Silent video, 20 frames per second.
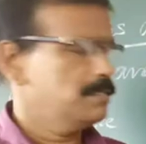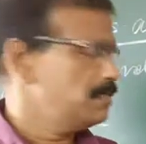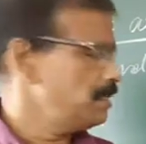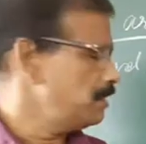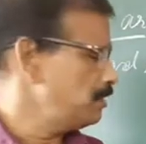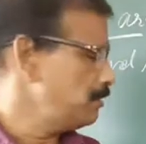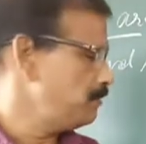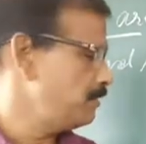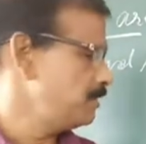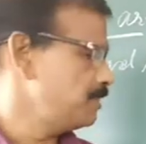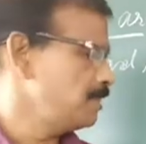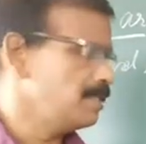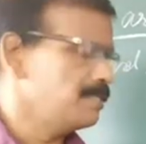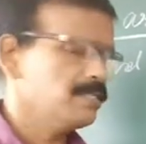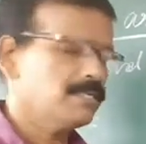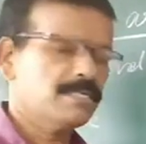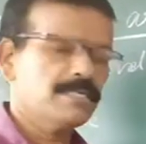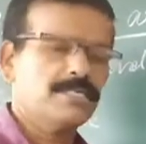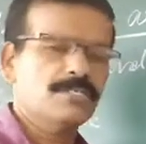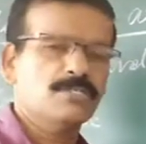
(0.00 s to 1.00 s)
Then if we
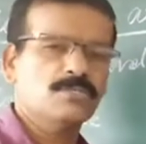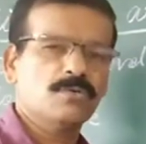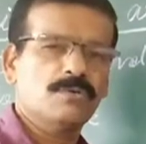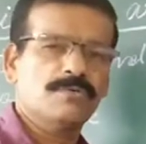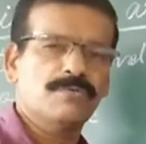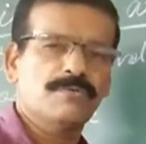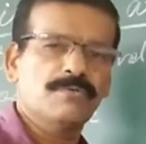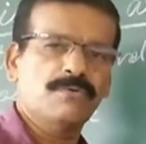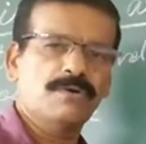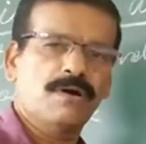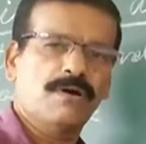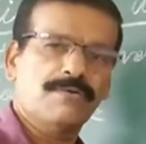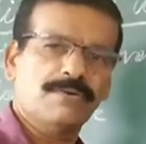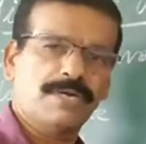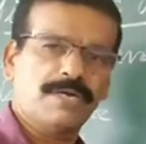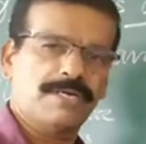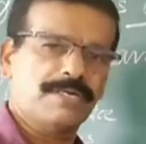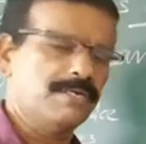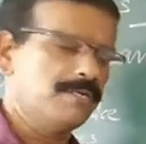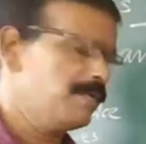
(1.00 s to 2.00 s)
take the case of
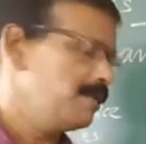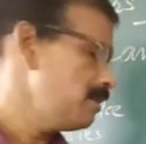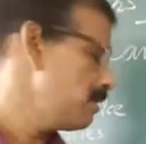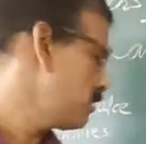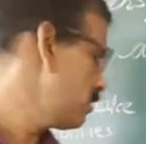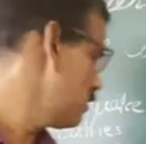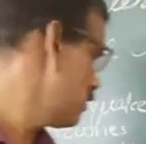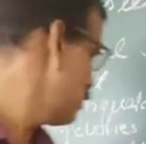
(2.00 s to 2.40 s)
our country,